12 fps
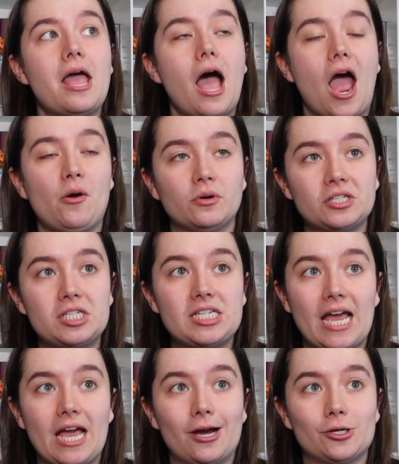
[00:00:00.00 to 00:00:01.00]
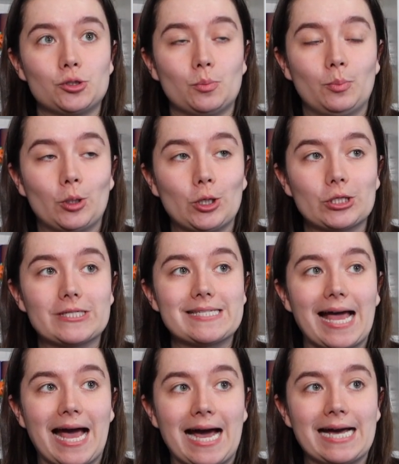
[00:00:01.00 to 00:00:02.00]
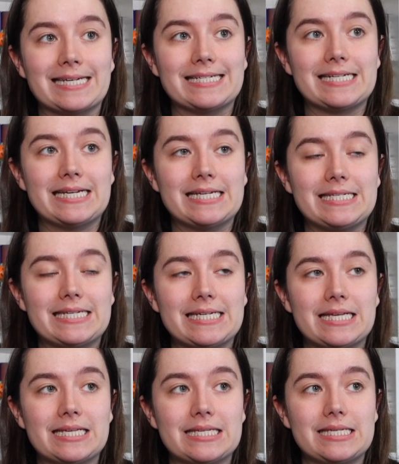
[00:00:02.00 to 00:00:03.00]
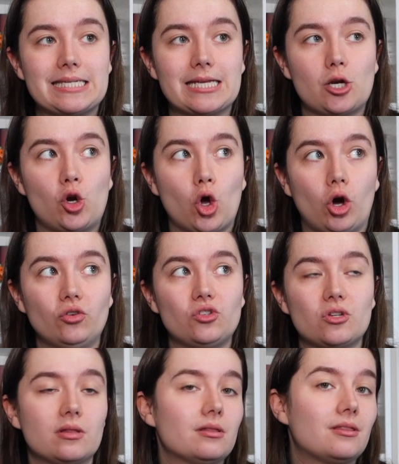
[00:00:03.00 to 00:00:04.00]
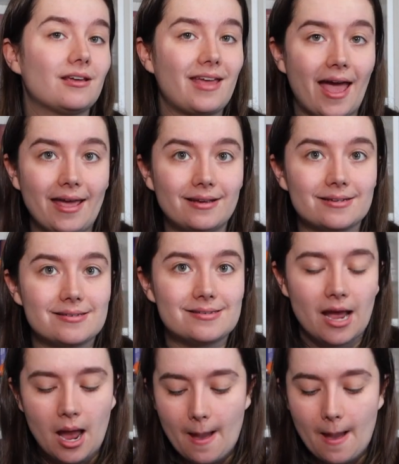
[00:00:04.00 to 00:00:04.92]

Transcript: I wanted to hit 100 books and it is not the case.